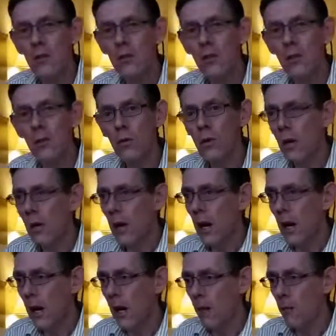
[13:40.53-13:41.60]
to
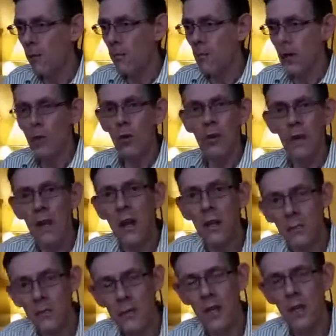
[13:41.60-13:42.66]

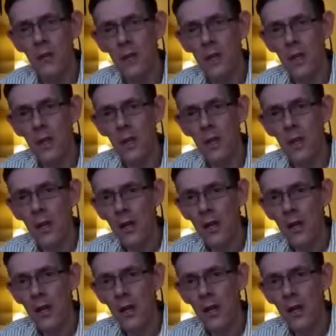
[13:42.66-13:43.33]
give something.